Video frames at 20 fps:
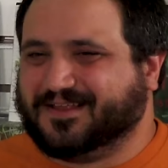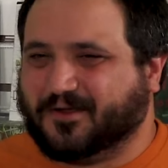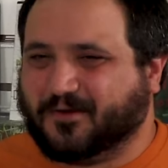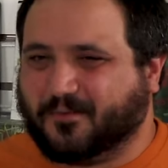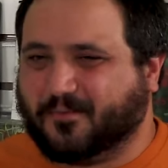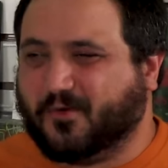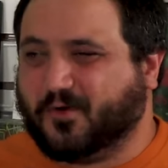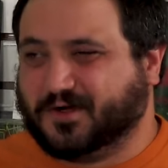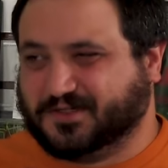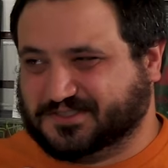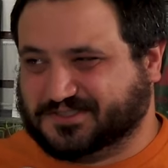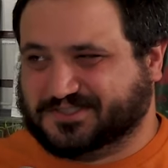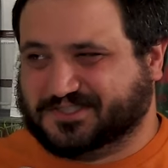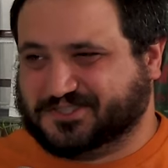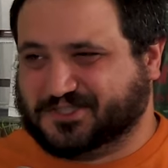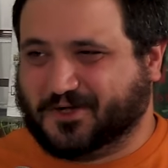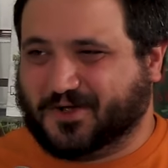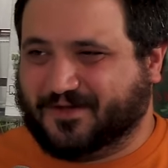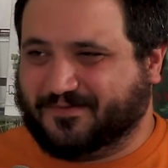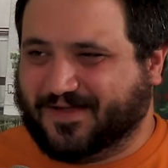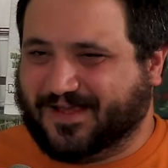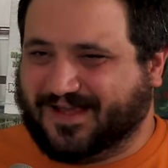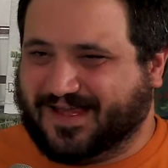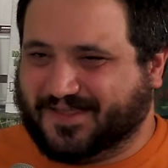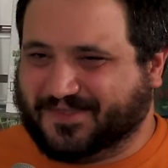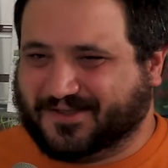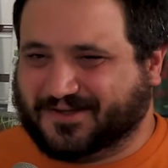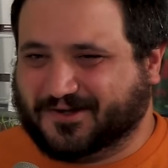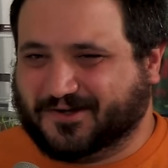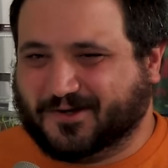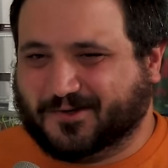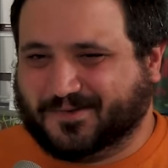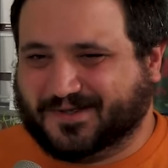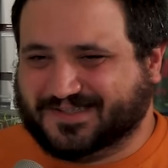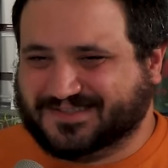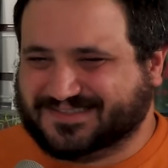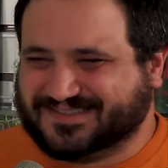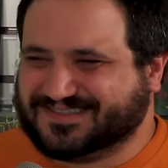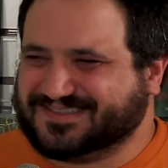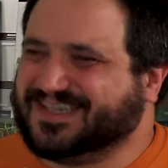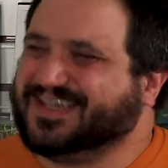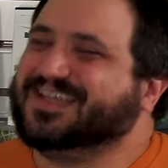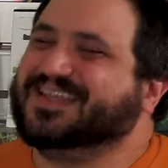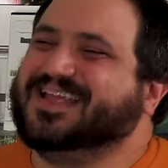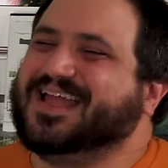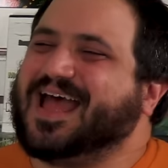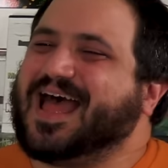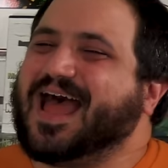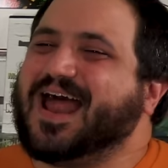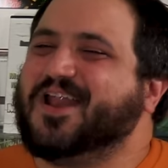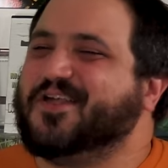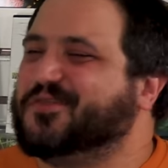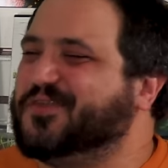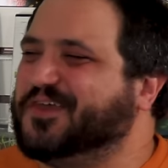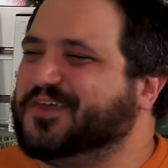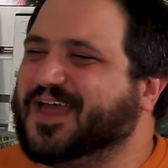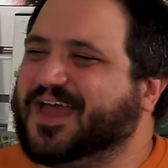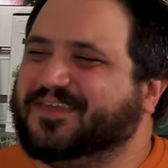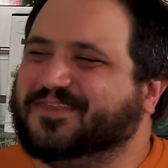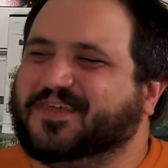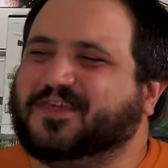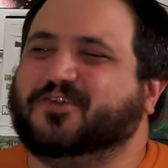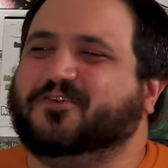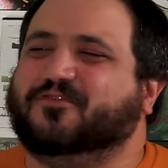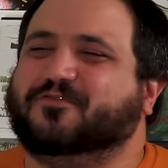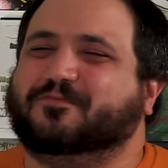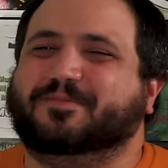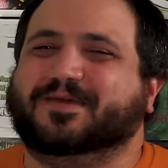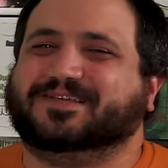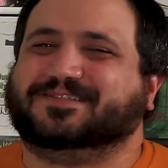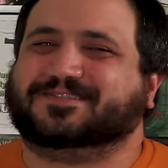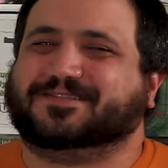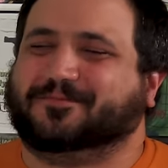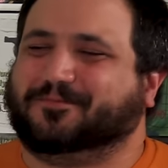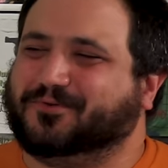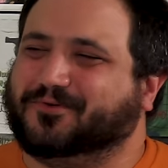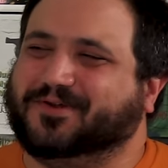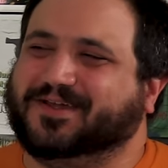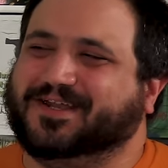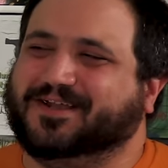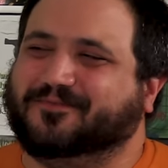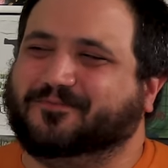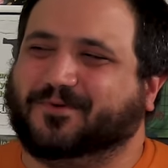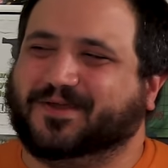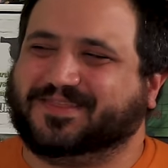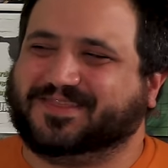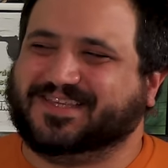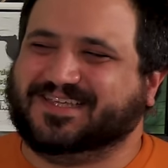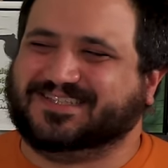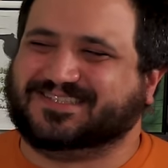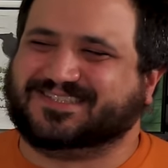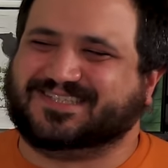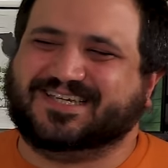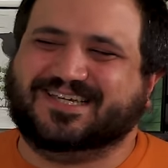that were more just to show off how hot the girl was. And it's like, nah, I think you've missed the point of what these